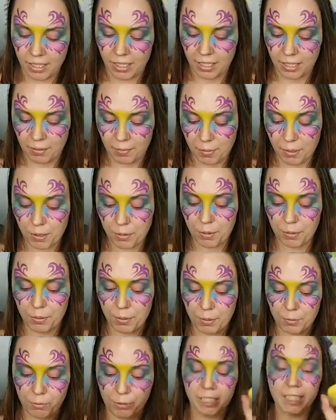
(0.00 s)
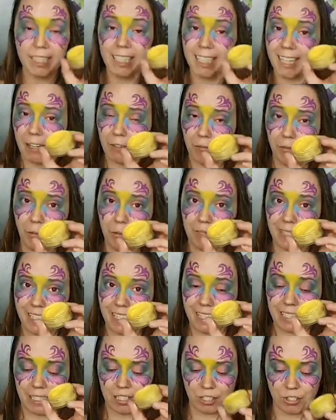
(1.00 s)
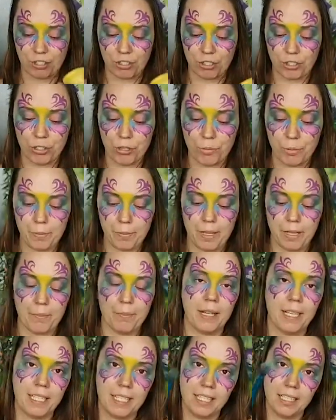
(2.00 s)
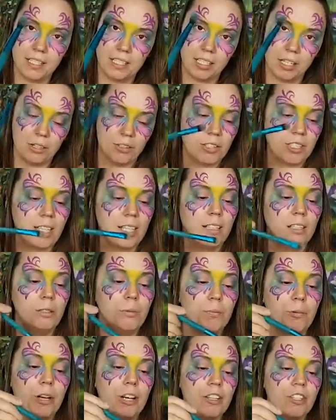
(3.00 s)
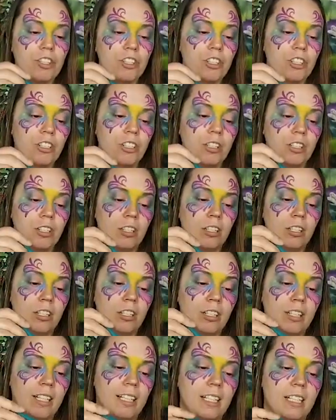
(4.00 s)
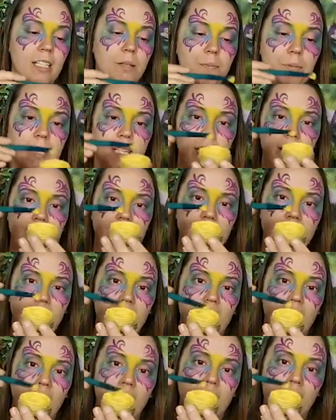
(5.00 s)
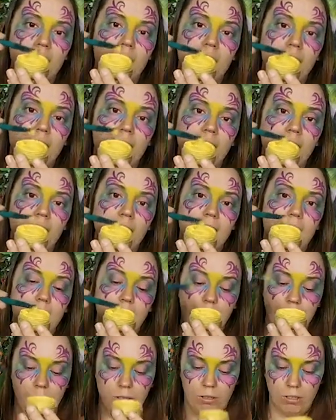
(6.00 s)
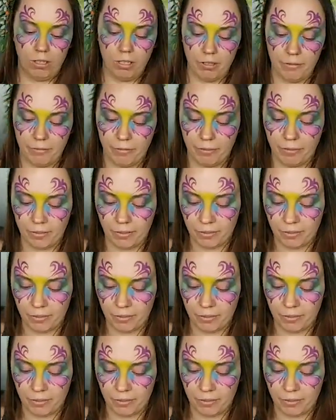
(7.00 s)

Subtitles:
you want to be really careful with these. They're super pigmented, so just get a little brush, kind of dip it in there, tap it off,